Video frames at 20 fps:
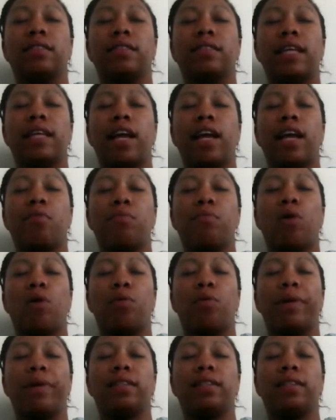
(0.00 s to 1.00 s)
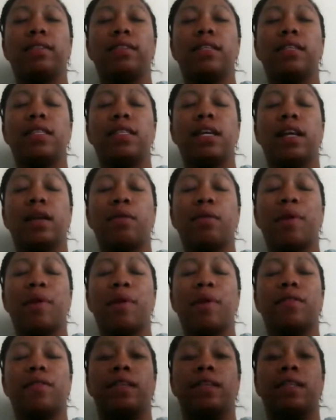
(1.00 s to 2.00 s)
Take a moment to think about
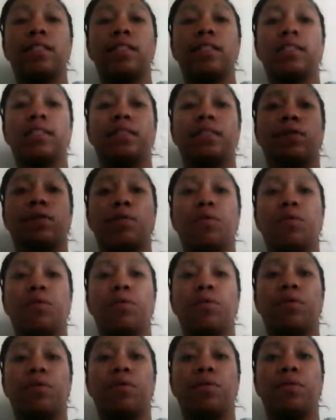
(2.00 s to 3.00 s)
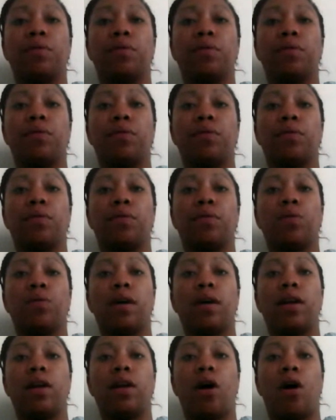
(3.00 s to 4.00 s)
this.
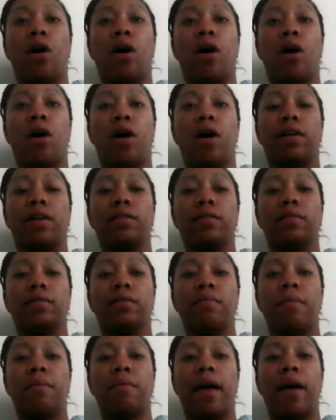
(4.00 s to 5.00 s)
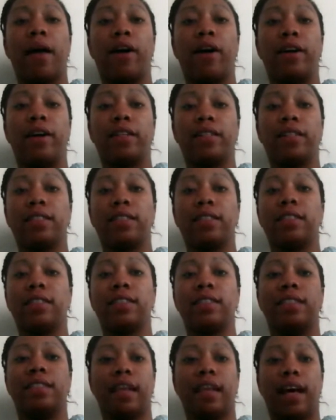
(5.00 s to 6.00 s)
What are my heart's
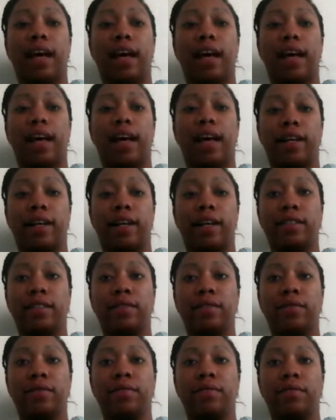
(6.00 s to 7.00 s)
desires?